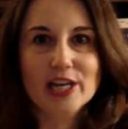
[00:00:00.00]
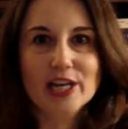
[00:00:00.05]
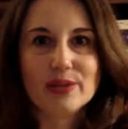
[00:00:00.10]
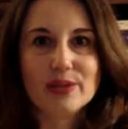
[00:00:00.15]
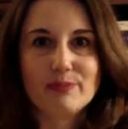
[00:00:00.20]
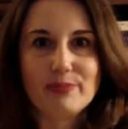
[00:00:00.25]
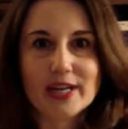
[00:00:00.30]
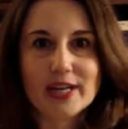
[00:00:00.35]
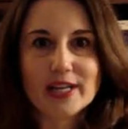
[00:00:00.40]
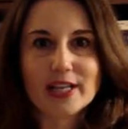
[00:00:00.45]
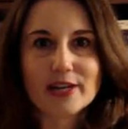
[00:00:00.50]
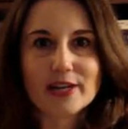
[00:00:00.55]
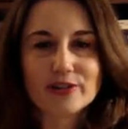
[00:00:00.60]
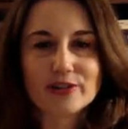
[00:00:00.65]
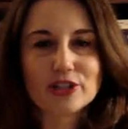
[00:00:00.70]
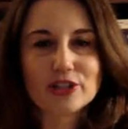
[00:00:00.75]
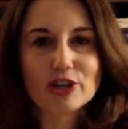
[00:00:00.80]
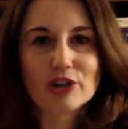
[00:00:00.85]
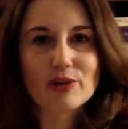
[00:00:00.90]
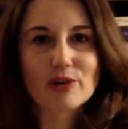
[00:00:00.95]
"The bailout
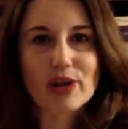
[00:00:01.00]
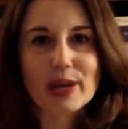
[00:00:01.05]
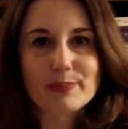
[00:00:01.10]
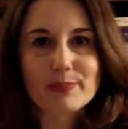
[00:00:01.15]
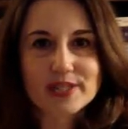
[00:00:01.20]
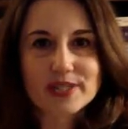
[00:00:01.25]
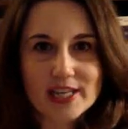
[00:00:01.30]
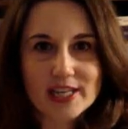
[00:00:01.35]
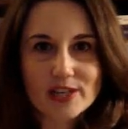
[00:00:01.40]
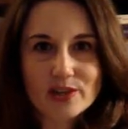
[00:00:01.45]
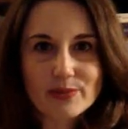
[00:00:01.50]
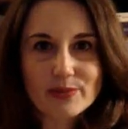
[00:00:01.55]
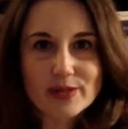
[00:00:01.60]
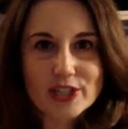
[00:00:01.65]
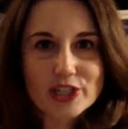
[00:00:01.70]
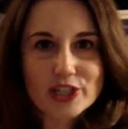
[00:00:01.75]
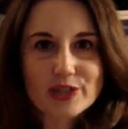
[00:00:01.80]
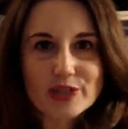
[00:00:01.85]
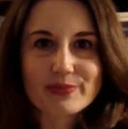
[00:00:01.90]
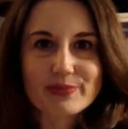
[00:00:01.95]
is a crap
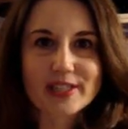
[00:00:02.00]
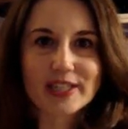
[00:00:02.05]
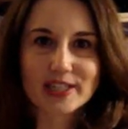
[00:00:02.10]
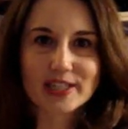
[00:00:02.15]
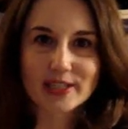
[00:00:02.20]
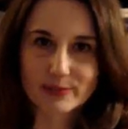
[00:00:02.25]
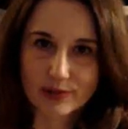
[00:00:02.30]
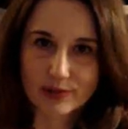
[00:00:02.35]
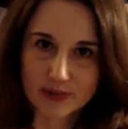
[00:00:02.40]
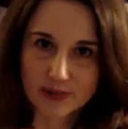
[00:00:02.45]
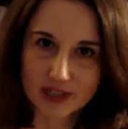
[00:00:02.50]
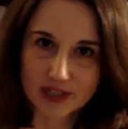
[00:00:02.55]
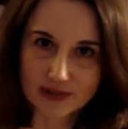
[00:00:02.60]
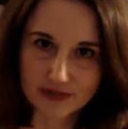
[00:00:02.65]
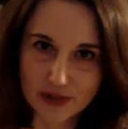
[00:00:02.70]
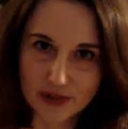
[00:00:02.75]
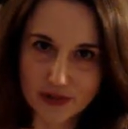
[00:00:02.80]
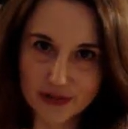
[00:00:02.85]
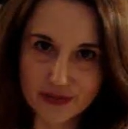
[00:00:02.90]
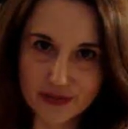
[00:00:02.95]
sandwich, and I'm going to
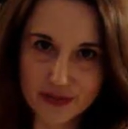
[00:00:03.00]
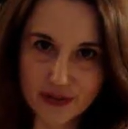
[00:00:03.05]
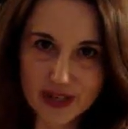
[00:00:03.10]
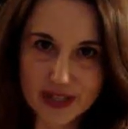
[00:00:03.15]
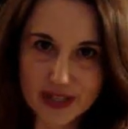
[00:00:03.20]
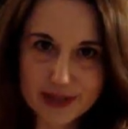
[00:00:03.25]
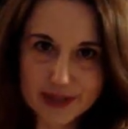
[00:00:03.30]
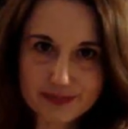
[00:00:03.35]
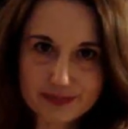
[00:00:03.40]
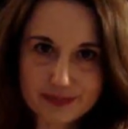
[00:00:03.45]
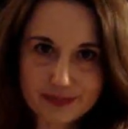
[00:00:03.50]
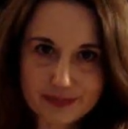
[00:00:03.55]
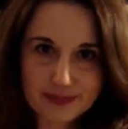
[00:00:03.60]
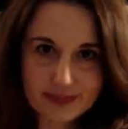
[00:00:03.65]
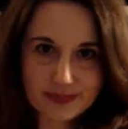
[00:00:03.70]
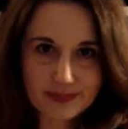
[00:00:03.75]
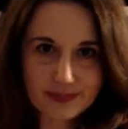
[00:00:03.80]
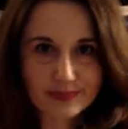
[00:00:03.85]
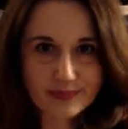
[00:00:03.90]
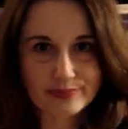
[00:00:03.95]
vote for it."
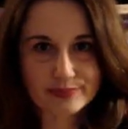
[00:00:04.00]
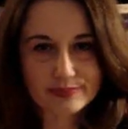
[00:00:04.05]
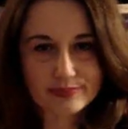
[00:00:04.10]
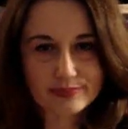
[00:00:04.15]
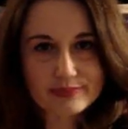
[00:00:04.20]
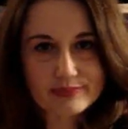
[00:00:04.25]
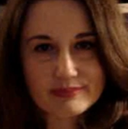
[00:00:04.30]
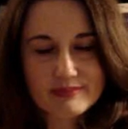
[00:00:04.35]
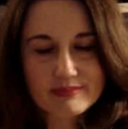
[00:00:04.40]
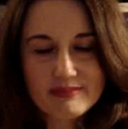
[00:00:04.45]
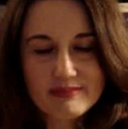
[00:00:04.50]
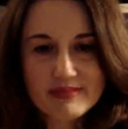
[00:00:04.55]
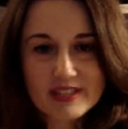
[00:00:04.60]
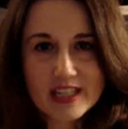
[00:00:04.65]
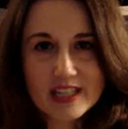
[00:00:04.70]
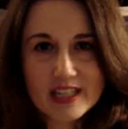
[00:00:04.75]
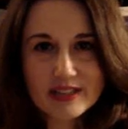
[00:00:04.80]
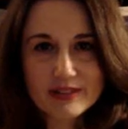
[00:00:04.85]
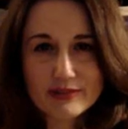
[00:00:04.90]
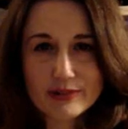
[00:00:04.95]

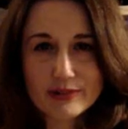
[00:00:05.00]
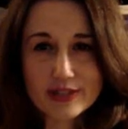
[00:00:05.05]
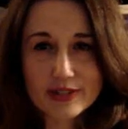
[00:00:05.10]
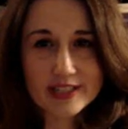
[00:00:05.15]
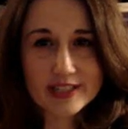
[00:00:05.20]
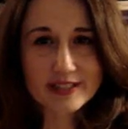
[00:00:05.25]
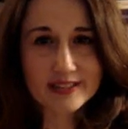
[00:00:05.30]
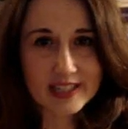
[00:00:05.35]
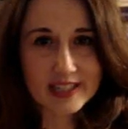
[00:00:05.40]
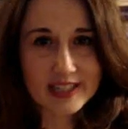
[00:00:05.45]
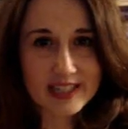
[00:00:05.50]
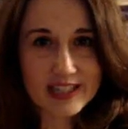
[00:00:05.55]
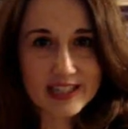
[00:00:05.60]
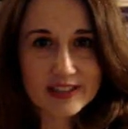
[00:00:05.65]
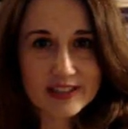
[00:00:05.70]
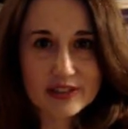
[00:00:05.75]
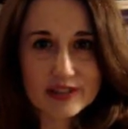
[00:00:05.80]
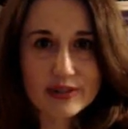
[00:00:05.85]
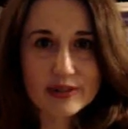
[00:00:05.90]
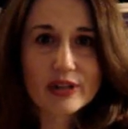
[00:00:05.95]
And of course Eric
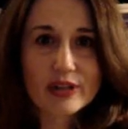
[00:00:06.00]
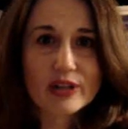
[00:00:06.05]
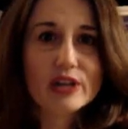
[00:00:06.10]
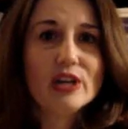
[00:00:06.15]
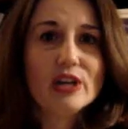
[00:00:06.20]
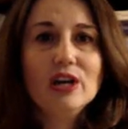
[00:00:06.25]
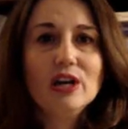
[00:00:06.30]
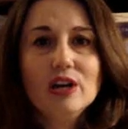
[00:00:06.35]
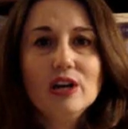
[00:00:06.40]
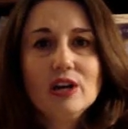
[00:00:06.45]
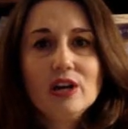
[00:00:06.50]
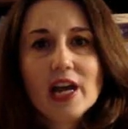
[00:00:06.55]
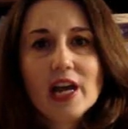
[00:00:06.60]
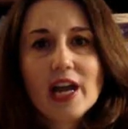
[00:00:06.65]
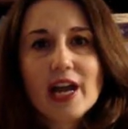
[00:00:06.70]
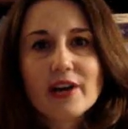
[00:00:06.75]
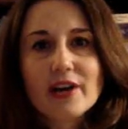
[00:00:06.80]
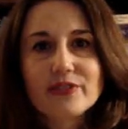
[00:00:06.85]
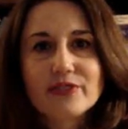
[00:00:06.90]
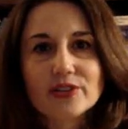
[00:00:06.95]
Cantor,
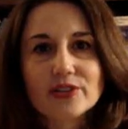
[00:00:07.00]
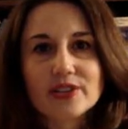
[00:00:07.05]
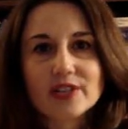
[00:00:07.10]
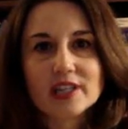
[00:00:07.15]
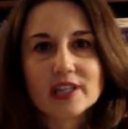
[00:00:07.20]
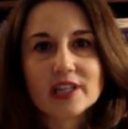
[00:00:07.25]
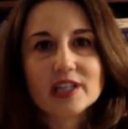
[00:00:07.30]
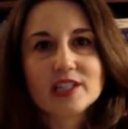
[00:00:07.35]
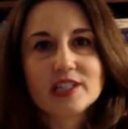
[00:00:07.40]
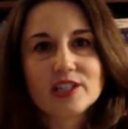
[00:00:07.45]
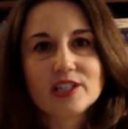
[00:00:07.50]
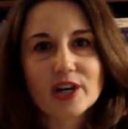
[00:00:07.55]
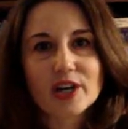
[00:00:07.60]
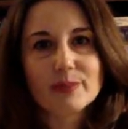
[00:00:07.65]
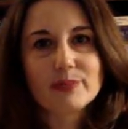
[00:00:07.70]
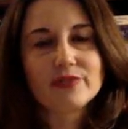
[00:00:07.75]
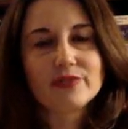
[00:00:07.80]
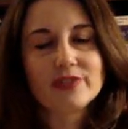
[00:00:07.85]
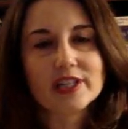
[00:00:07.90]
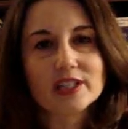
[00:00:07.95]
after the
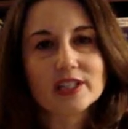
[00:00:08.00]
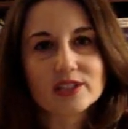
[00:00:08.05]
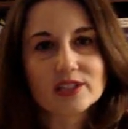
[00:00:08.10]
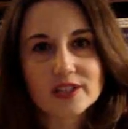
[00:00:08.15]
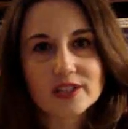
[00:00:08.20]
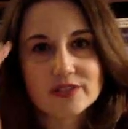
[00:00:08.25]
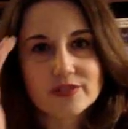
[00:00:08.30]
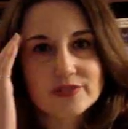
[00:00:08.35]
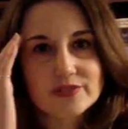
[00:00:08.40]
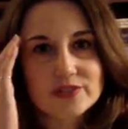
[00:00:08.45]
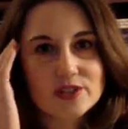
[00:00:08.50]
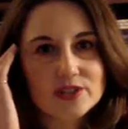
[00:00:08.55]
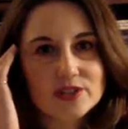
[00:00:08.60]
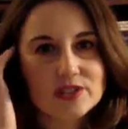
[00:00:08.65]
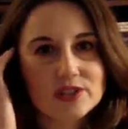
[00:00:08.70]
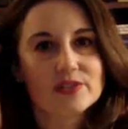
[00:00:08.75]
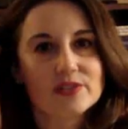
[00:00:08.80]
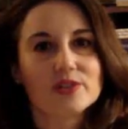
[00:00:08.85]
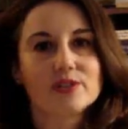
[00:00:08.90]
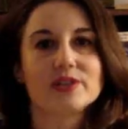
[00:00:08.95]
TARP failed on the
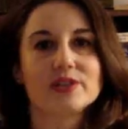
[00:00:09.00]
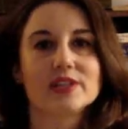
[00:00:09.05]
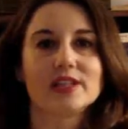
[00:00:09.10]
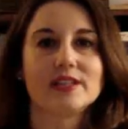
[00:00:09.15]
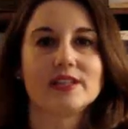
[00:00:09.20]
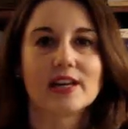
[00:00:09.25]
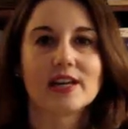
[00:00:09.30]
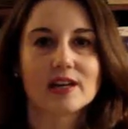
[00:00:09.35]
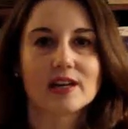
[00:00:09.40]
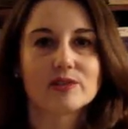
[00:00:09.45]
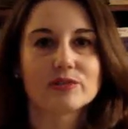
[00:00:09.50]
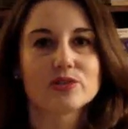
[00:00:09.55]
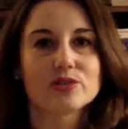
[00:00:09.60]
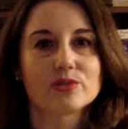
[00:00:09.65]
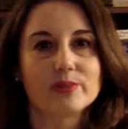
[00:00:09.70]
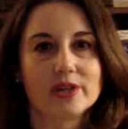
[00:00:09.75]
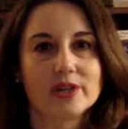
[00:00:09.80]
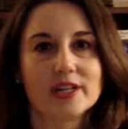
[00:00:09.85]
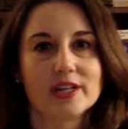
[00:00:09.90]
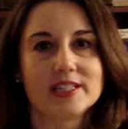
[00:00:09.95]
first vote in the
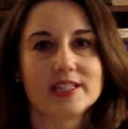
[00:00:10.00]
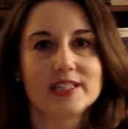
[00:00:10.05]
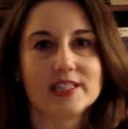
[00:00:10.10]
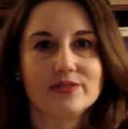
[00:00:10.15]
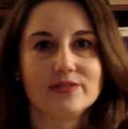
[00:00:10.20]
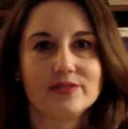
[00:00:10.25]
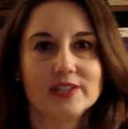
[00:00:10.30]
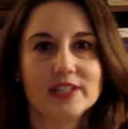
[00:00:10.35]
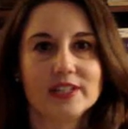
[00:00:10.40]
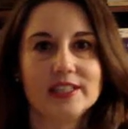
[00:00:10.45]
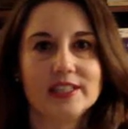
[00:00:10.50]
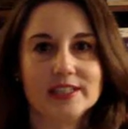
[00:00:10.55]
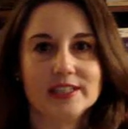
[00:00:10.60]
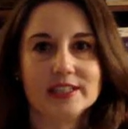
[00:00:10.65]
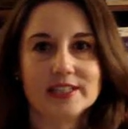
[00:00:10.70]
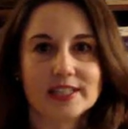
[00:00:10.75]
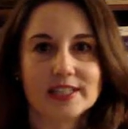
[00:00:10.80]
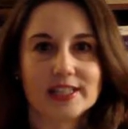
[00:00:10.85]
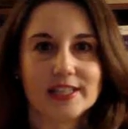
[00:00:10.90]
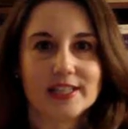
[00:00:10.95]
House, went on TV
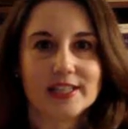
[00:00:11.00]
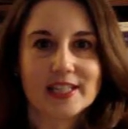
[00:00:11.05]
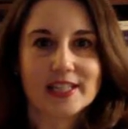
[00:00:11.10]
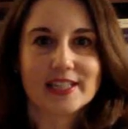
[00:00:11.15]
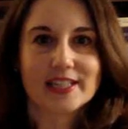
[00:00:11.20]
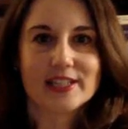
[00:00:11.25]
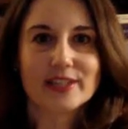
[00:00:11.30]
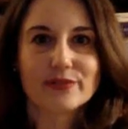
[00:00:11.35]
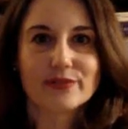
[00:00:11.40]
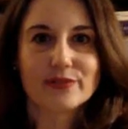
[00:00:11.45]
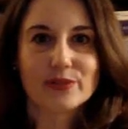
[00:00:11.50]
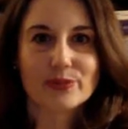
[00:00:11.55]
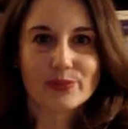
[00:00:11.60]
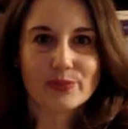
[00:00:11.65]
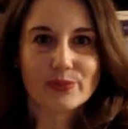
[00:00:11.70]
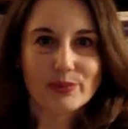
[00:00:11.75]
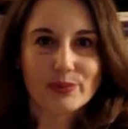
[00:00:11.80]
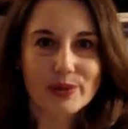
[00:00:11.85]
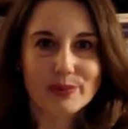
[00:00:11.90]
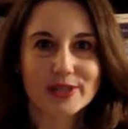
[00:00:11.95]
and said that if
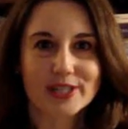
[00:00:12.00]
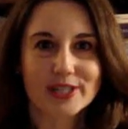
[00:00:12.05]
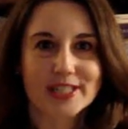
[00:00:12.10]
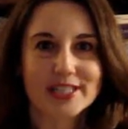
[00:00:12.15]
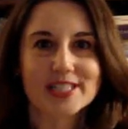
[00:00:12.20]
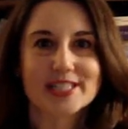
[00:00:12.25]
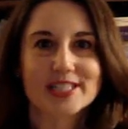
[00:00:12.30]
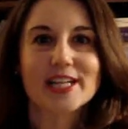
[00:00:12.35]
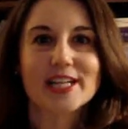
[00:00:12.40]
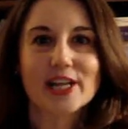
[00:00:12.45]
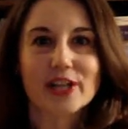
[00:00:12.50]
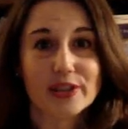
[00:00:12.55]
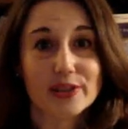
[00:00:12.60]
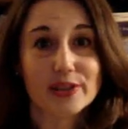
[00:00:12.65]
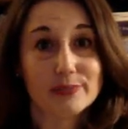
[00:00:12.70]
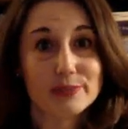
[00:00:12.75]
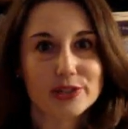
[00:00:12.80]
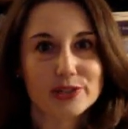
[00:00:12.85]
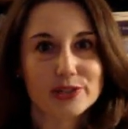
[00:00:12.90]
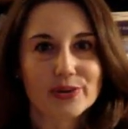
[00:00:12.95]
Republicans had held
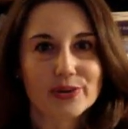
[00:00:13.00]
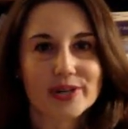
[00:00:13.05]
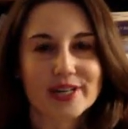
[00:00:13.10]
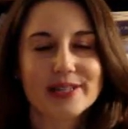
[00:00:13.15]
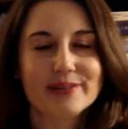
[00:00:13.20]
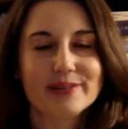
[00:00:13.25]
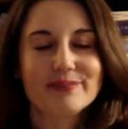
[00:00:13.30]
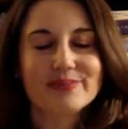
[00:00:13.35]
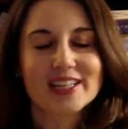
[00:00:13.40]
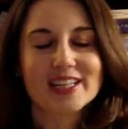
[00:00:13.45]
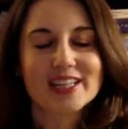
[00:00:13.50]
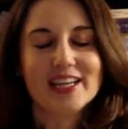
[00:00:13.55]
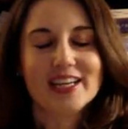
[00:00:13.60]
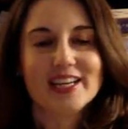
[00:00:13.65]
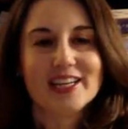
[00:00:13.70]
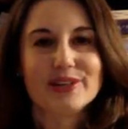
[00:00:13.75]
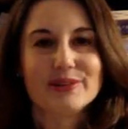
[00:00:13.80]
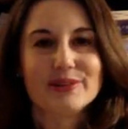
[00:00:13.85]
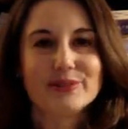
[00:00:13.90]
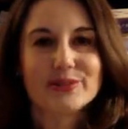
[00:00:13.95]
the majority,
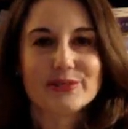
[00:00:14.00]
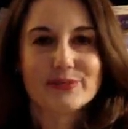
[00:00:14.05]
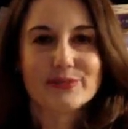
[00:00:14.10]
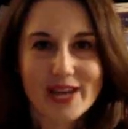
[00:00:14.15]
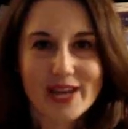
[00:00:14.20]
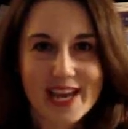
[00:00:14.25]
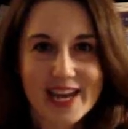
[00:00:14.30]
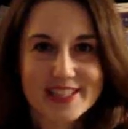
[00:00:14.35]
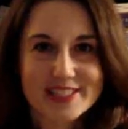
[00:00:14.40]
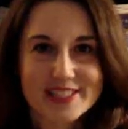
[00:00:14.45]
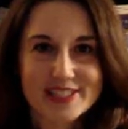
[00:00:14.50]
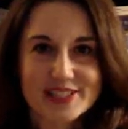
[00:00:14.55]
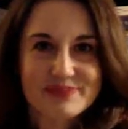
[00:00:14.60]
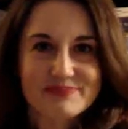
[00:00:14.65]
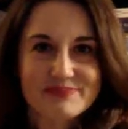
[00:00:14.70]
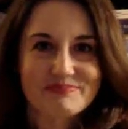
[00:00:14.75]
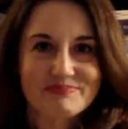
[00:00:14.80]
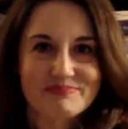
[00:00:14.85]
it would have passed.